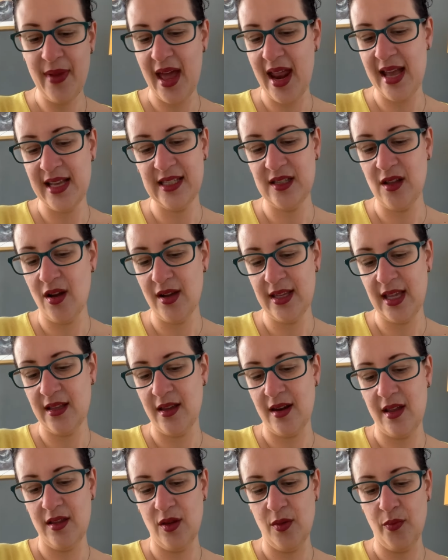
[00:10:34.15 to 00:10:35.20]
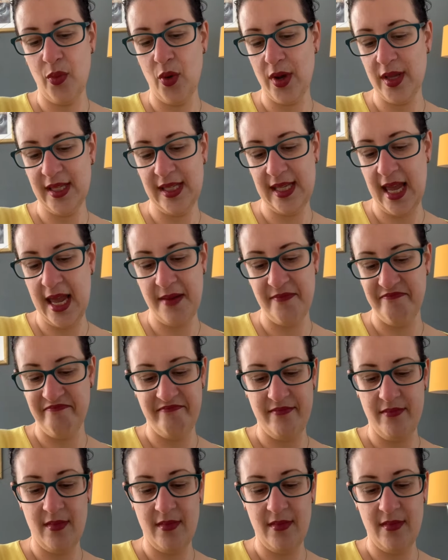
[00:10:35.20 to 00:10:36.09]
and I start at a random point, say